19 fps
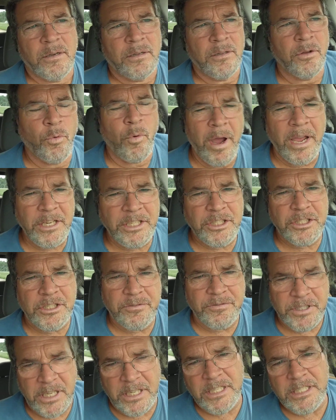The wages
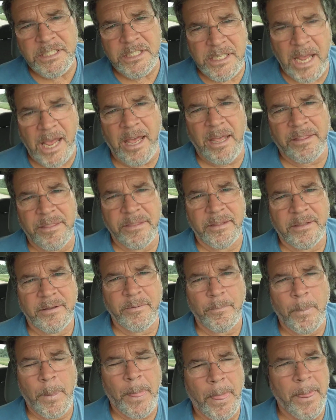of sin is death.
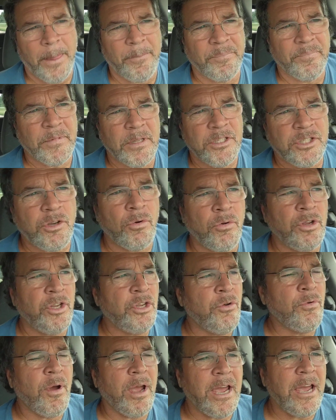So
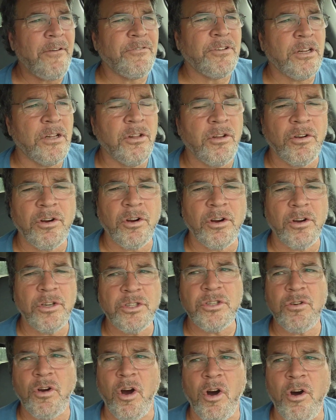you have to learn
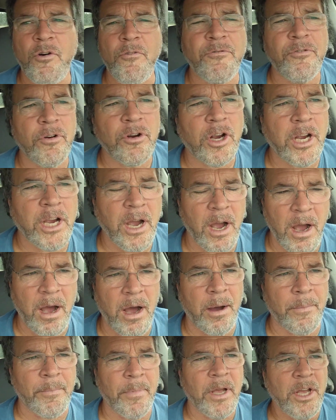to
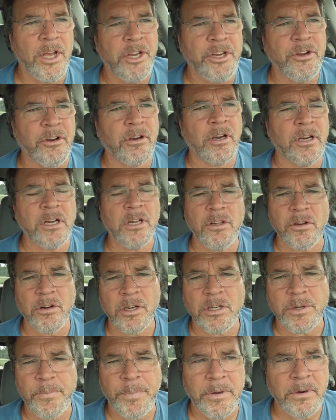overcome. You're going to
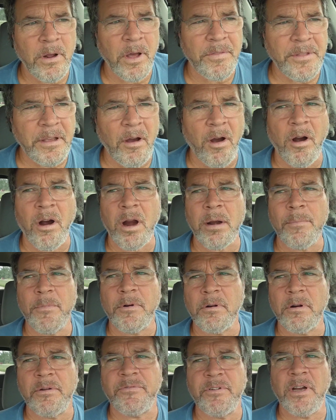learn to put on the
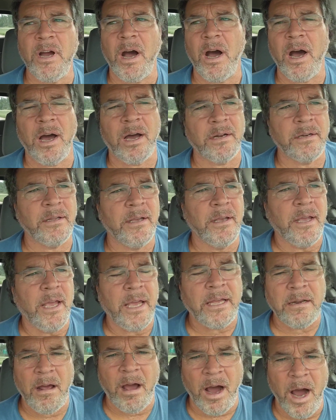armor of God
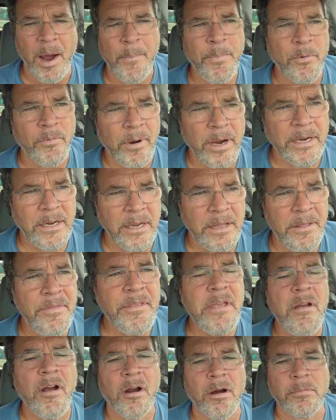and operate in
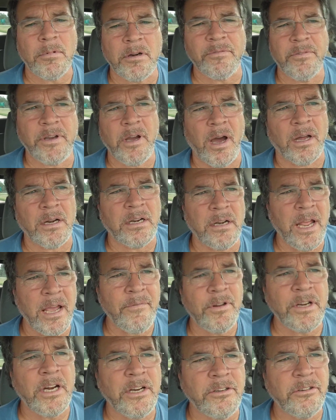the armor of God and have
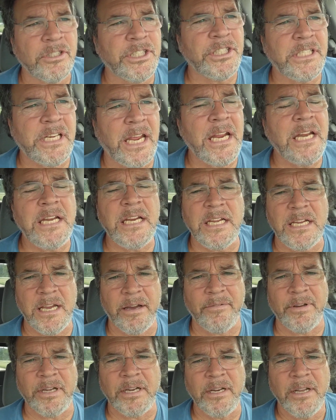an understanding
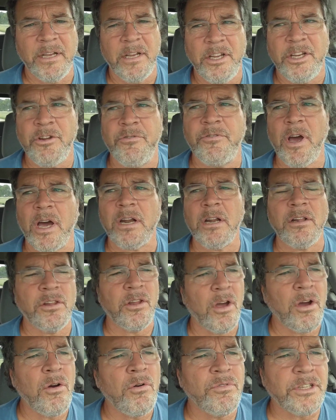of it. You've got to
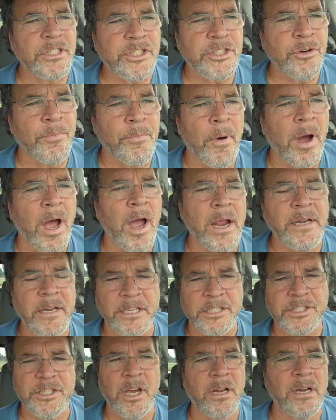know that your mind
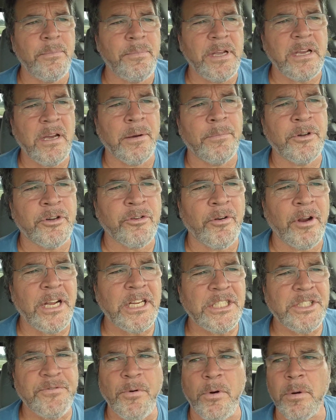has got to become
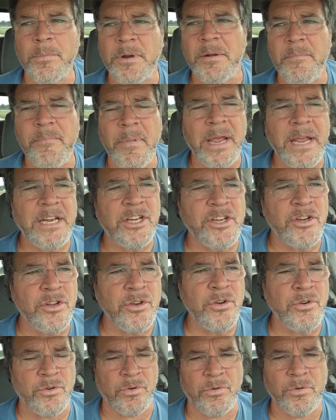transformed and made
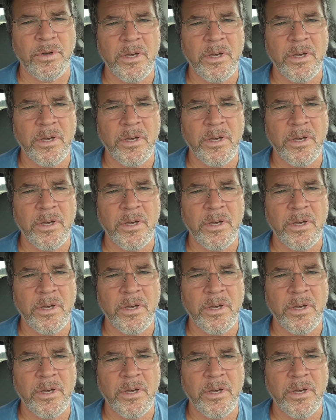new